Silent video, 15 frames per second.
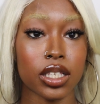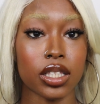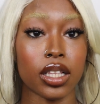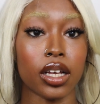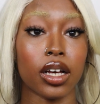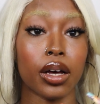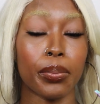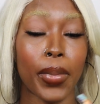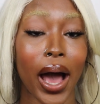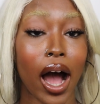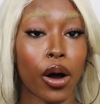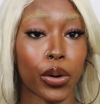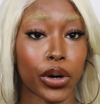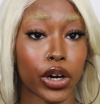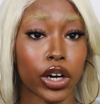the
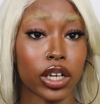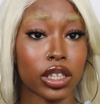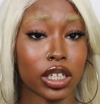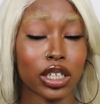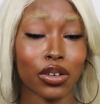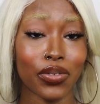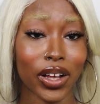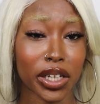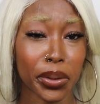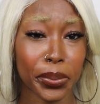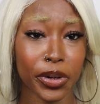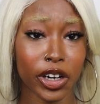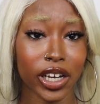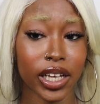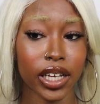powder and the developer
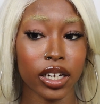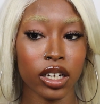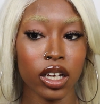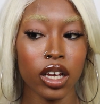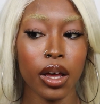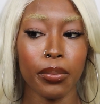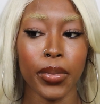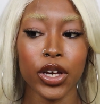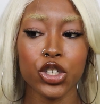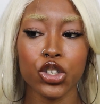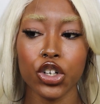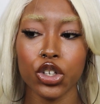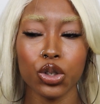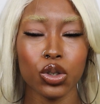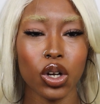in. Make sure
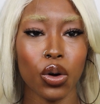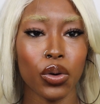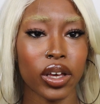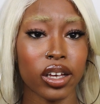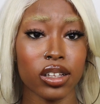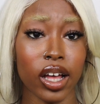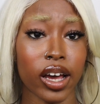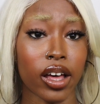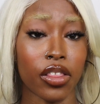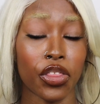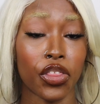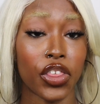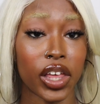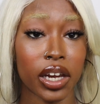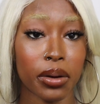you don't get like a
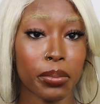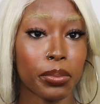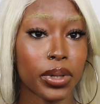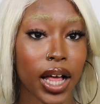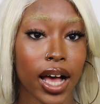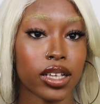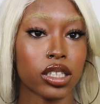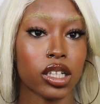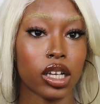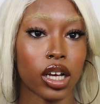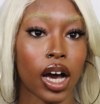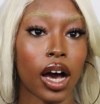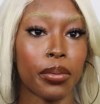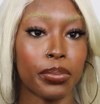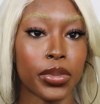thin plastic
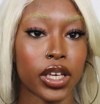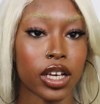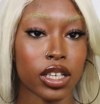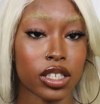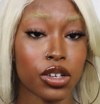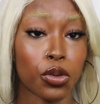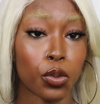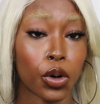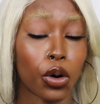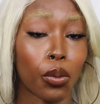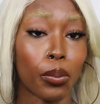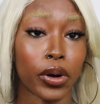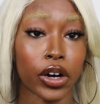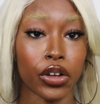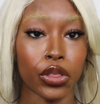cup because it will
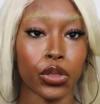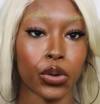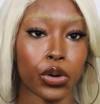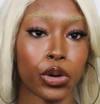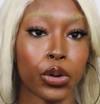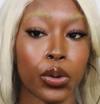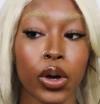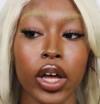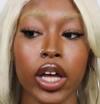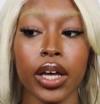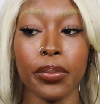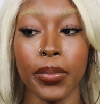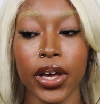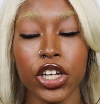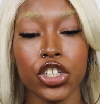burn through.
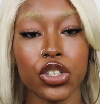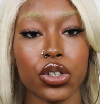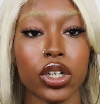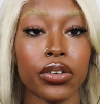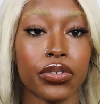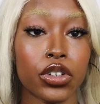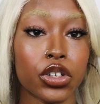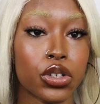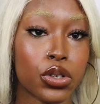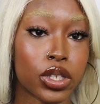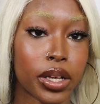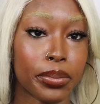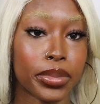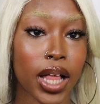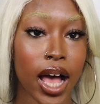Make sure if you're
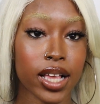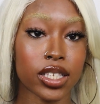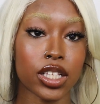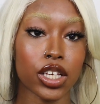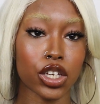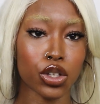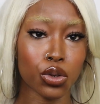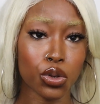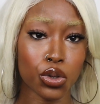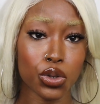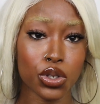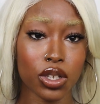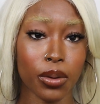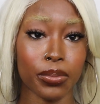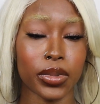using plastic, you
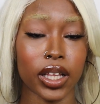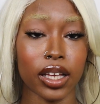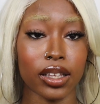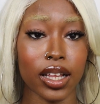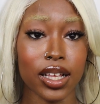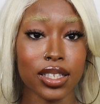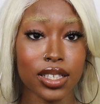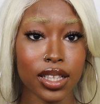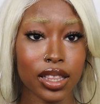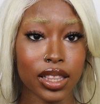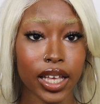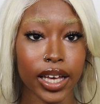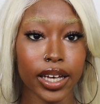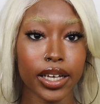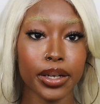use something that's
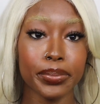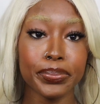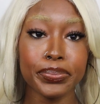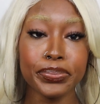thick.